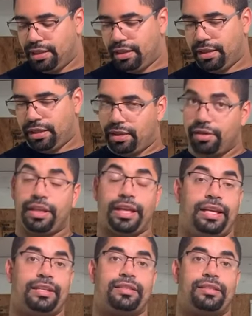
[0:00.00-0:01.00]
The third thing
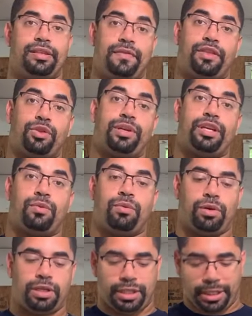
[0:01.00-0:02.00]
is you have a three-year
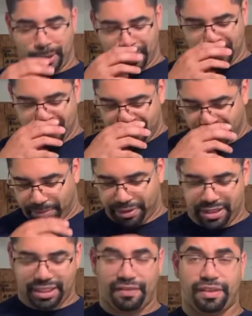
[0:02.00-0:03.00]
warranty. A lot of
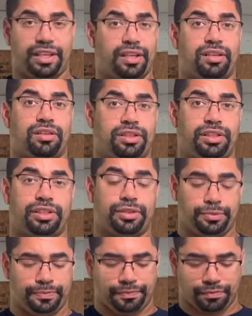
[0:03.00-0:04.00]
places have a year or
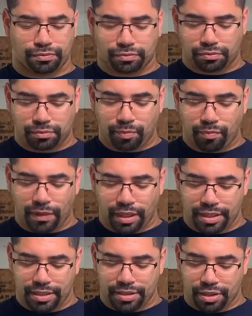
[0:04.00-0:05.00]
two.
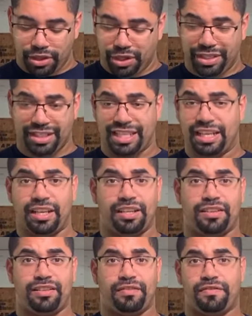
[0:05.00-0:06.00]
So you can send it
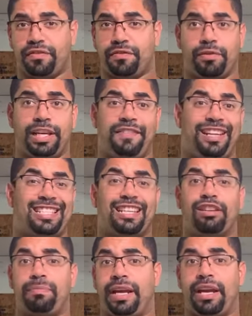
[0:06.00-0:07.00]
for free if it needs to get
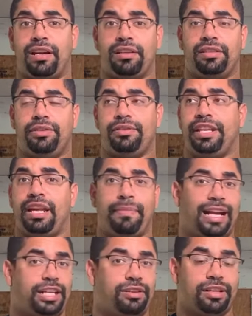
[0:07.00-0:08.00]
repaired. Usually get
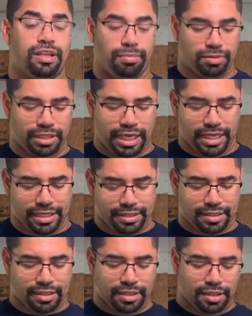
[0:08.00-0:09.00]
back in a couple
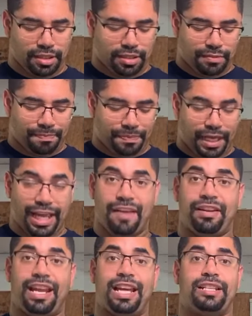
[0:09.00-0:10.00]
days. I
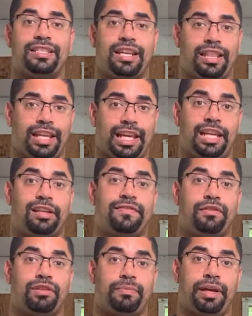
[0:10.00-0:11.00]
haven't had to send anything in
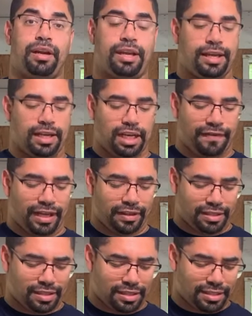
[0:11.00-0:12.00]
for repair yet, and I've had
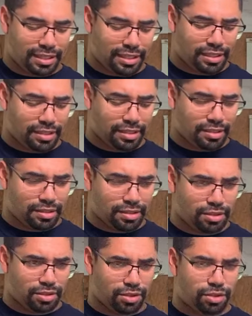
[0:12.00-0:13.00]
this since like
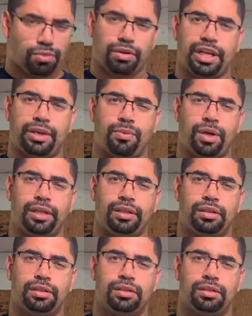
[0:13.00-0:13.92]
21.